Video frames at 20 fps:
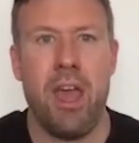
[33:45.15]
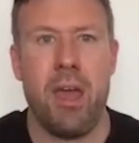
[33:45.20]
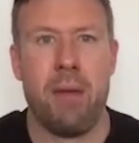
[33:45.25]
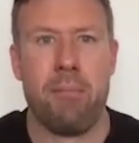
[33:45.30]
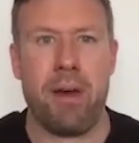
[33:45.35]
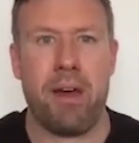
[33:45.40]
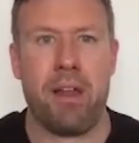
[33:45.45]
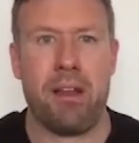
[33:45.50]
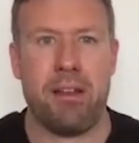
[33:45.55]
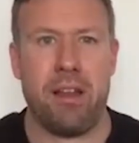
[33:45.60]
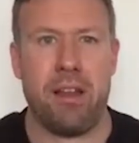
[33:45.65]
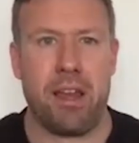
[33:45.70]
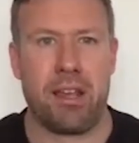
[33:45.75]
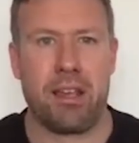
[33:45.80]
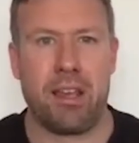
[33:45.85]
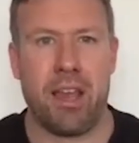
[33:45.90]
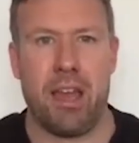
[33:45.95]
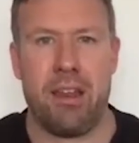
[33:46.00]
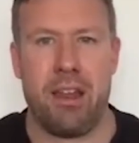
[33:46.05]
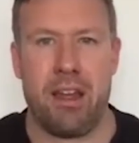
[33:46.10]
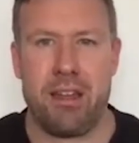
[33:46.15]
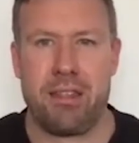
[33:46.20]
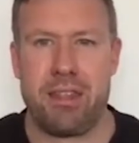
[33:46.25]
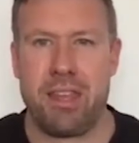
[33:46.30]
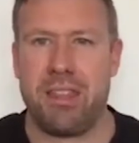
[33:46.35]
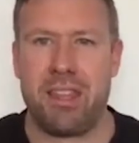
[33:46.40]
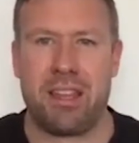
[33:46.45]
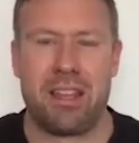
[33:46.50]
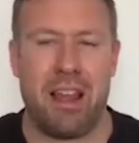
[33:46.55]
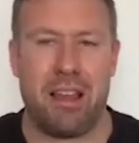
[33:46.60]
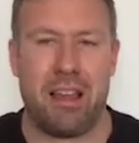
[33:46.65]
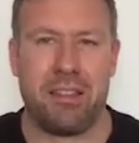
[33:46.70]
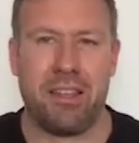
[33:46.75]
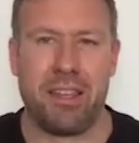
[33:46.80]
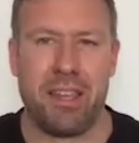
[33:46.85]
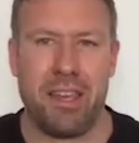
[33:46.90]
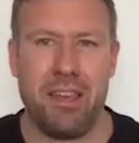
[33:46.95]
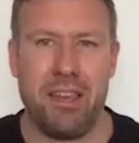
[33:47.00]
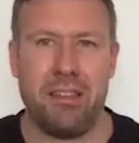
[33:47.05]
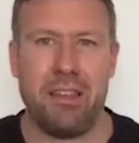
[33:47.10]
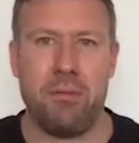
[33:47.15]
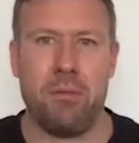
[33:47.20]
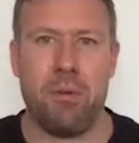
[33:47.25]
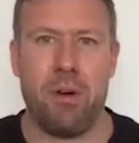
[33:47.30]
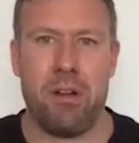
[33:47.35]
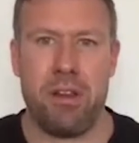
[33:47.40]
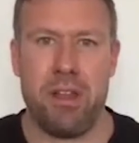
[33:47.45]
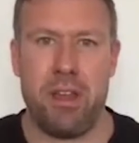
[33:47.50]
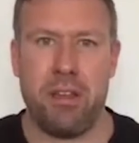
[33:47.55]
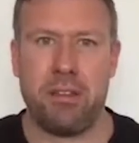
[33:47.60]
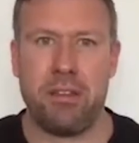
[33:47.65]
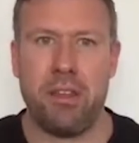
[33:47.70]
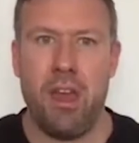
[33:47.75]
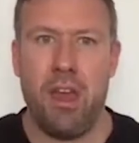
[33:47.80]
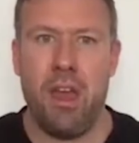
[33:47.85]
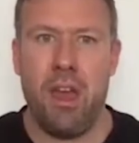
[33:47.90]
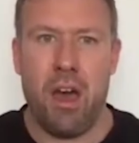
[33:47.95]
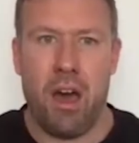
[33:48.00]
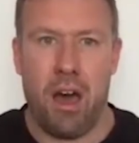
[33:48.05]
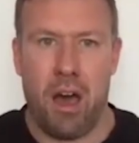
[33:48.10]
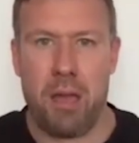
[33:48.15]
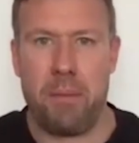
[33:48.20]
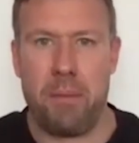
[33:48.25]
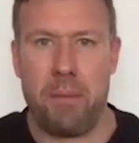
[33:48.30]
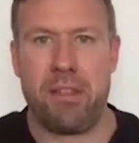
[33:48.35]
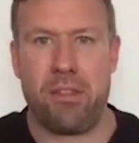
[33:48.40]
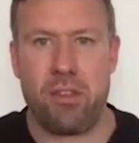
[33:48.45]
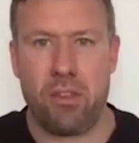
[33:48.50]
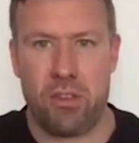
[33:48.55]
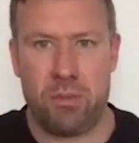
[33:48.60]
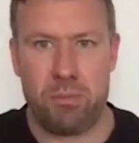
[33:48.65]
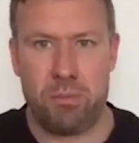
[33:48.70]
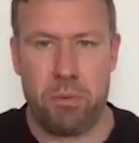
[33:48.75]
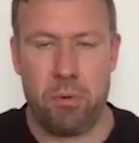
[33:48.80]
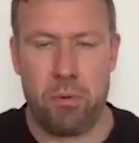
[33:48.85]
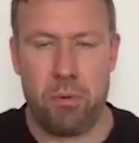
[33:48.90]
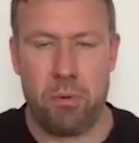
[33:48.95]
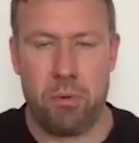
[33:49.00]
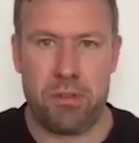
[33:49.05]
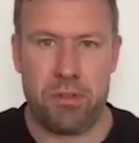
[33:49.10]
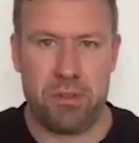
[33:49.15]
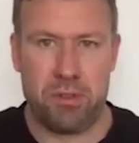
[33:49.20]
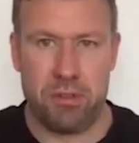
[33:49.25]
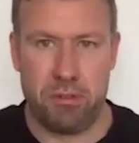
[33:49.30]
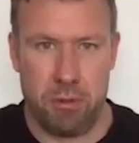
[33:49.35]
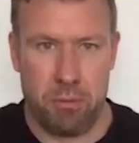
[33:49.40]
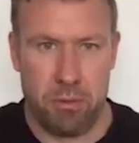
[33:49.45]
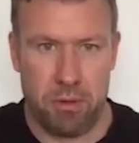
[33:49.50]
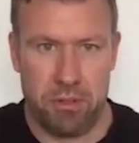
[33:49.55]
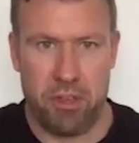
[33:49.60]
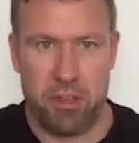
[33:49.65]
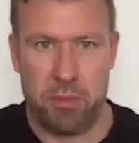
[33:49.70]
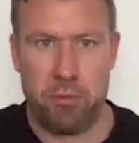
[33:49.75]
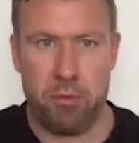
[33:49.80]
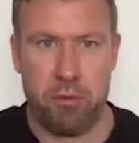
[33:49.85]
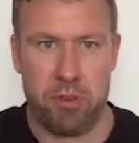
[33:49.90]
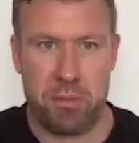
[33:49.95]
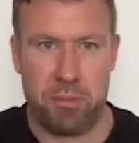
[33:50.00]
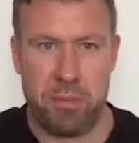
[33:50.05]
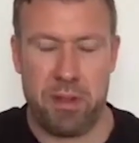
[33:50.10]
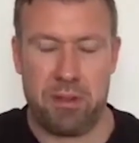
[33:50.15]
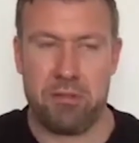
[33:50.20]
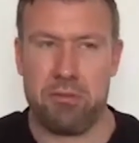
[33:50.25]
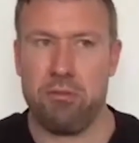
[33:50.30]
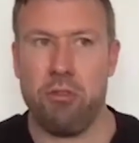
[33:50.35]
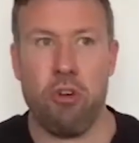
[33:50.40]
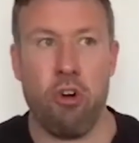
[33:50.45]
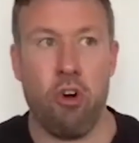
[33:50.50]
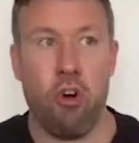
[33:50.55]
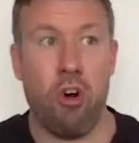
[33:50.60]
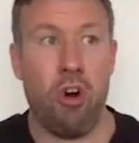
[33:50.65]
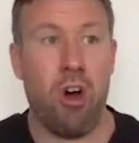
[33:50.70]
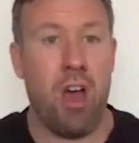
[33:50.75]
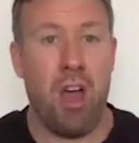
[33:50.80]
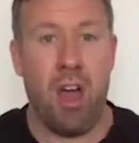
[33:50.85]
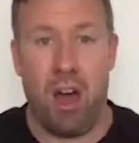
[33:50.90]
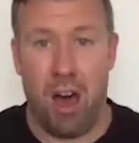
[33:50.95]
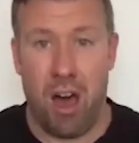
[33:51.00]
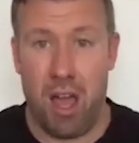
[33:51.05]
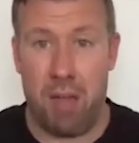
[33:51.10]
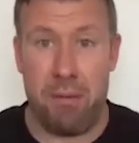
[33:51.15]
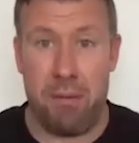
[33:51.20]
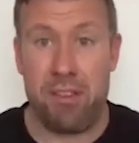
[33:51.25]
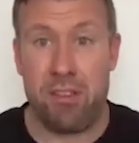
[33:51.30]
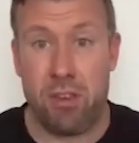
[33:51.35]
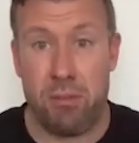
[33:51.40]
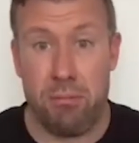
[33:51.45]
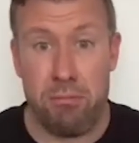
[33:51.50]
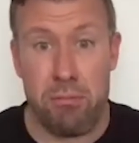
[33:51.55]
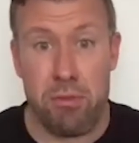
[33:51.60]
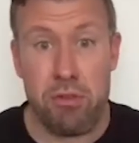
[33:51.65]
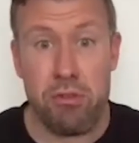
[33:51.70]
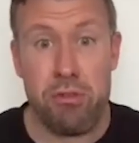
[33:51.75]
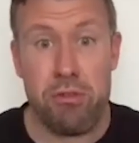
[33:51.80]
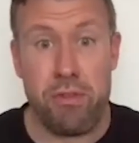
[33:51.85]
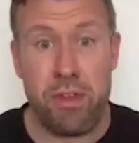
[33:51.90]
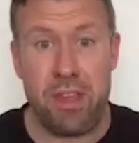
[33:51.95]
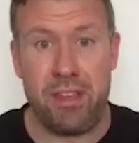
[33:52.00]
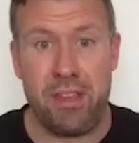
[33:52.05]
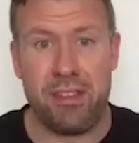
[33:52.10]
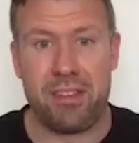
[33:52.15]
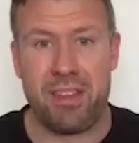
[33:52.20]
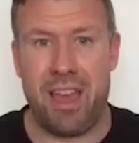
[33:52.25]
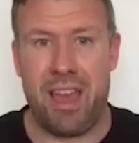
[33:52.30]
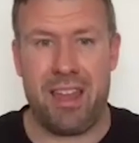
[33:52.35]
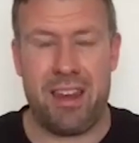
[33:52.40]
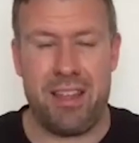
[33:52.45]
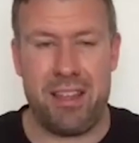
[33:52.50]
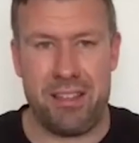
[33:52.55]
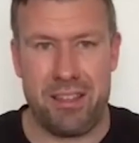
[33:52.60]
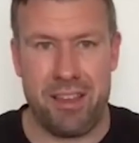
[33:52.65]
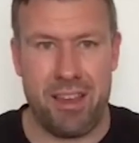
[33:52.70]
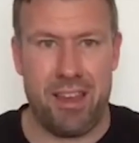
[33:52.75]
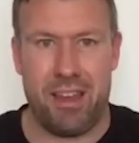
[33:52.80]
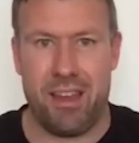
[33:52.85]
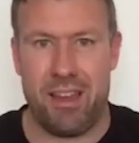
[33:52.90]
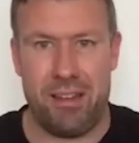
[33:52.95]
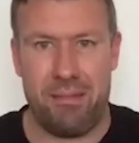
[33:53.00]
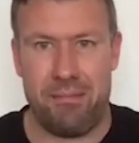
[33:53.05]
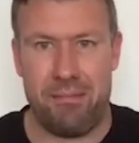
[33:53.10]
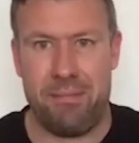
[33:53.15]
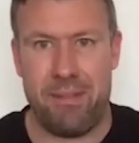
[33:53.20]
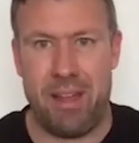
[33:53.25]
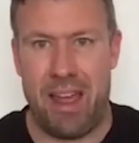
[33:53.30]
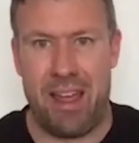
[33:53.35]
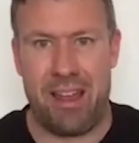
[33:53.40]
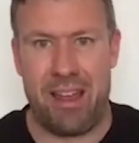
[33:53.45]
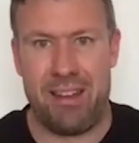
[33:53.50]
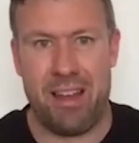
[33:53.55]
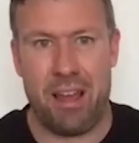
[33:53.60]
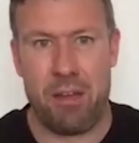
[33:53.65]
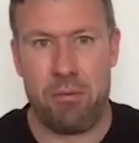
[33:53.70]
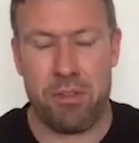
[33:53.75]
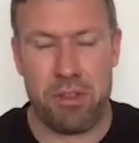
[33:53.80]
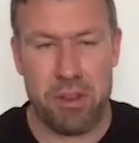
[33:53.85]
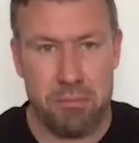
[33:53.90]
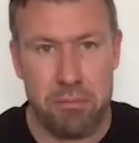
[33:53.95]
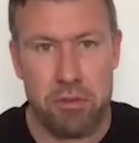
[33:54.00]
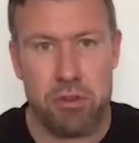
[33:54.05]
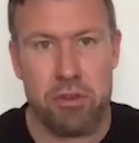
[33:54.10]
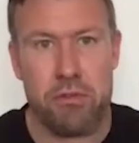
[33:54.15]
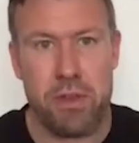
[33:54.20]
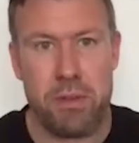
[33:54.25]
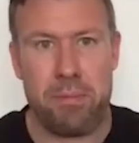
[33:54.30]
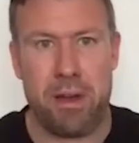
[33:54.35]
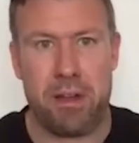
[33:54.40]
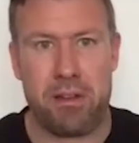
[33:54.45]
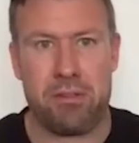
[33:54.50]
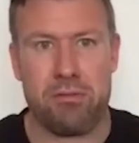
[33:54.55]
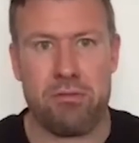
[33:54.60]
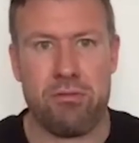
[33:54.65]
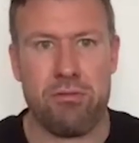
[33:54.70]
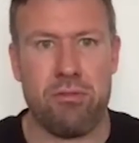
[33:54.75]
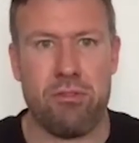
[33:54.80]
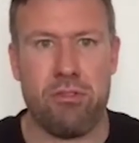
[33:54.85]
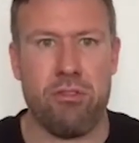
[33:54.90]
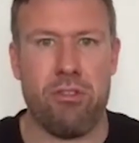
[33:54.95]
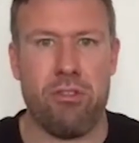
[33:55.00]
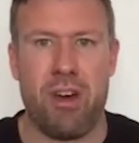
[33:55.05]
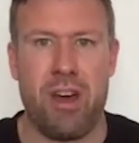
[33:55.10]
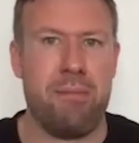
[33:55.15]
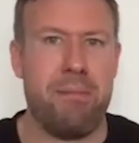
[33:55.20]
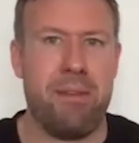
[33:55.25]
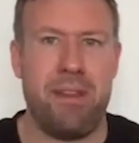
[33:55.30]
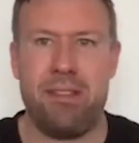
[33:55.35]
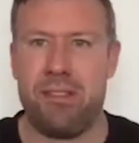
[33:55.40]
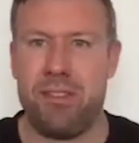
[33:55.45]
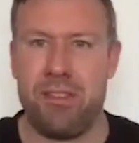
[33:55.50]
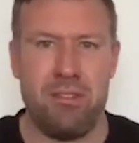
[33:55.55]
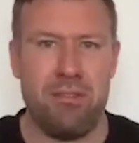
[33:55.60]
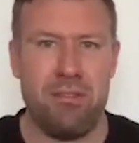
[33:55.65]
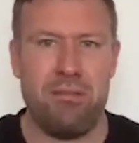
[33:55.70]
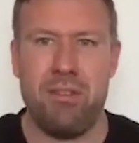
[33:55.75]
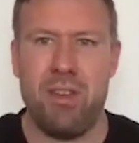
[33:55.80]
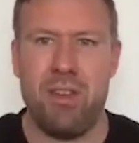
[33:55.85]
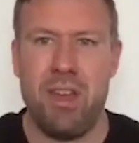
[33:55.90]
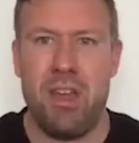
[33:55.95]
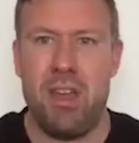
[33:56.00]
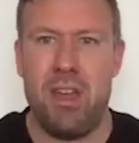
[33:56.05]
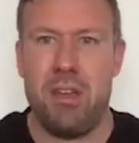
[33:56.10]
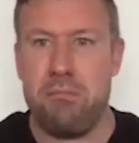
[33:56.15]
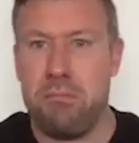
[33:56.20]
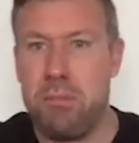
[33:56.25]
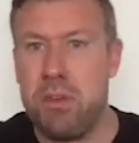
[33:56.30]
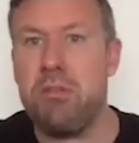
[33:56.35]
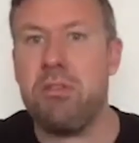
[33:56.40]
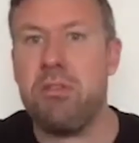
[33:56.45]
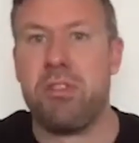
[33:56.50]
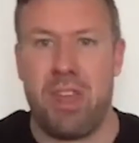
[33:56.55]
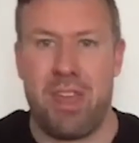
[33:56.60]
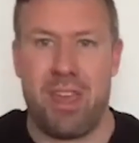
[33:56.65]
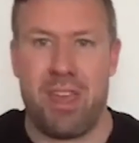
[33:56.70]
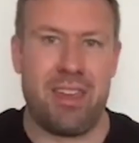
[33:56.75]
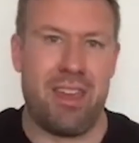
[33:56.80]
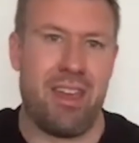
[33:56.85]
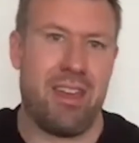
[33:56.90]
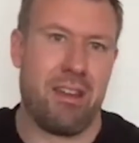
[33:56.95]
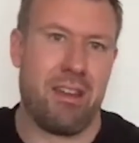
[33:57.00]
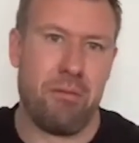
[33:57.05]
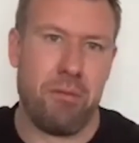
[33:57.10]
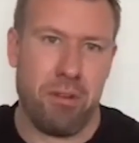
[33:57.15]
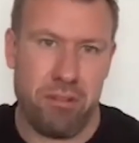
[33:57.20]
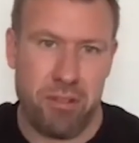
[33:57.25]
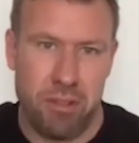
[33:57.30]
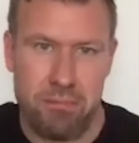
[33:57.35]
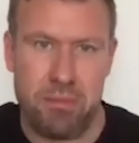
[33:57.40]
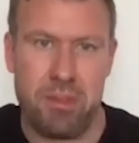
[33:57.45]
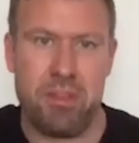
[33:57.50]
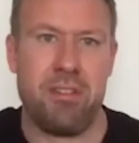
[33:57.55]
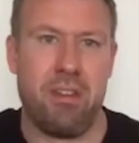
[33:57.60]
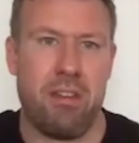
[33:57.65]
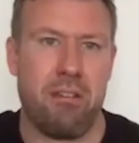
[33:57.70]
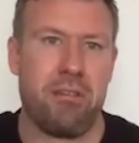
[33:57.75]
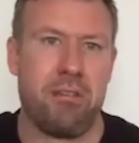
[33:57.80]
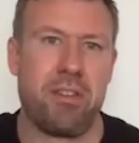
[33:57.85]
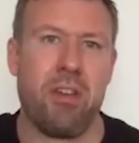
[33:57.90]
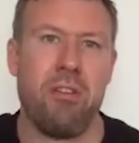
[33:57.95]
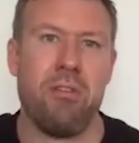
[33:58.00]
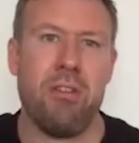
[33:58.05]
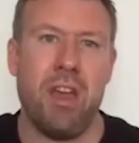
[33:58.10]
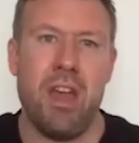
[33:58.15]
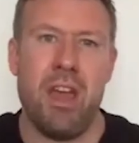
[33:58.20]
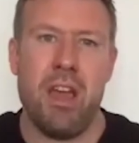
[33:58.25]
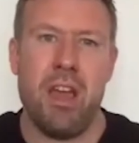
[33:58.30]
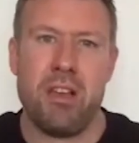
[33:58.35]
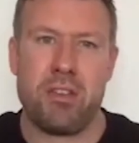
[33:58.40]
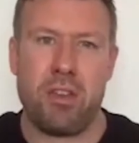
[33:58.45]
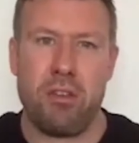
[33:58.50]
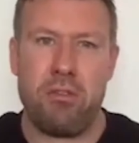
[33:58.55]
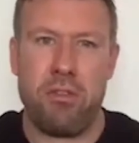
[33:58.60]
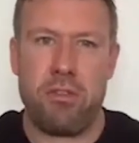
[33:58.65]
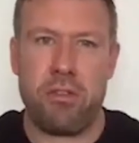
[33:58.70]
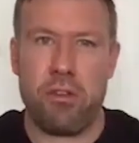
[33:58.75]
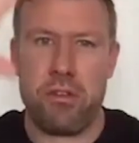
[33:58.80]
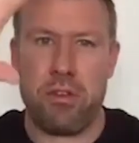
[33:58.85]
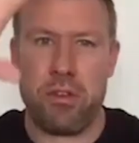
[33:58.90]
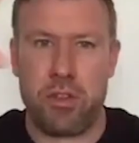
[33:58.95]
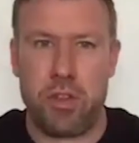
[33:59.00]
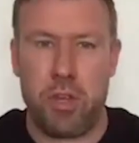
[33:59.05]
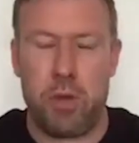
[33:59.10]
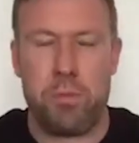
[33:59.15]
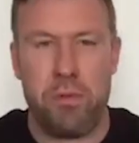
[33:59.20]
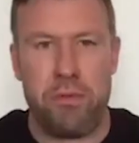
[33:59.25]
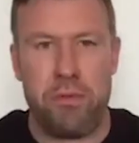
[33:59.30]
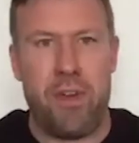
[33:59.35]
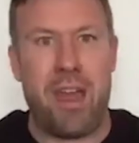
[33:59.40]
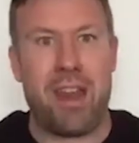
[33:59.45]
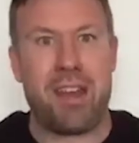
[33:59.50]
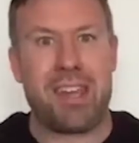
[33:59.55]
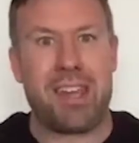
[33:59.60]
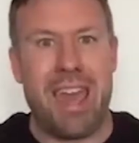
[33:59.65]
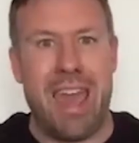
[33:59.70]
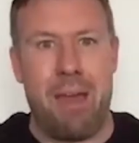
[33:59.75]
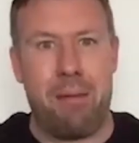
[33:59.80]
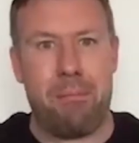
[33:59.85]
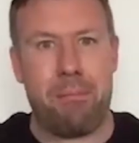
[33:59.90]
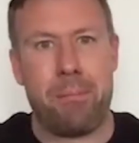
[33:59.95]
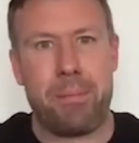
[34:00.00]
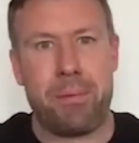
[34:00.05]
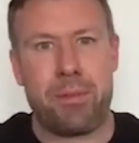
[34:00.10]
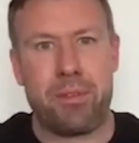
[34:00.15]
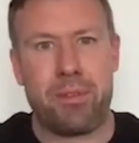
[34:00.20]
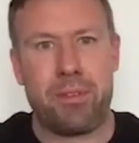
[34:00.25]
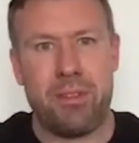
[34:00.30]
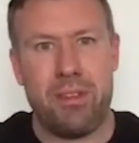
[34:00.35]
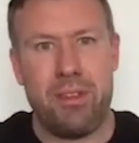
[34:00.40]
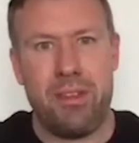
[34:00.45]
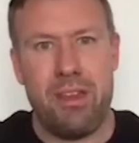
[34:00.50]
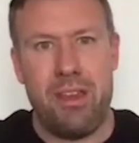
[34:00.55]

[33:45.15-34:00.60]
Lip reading: But like, and I think the classic easy one is I'm into sports, so I want the sports bundle, or I'm into movies and it's and I want the movie bundle, or I'm into music and I want the so you've got your super fan camps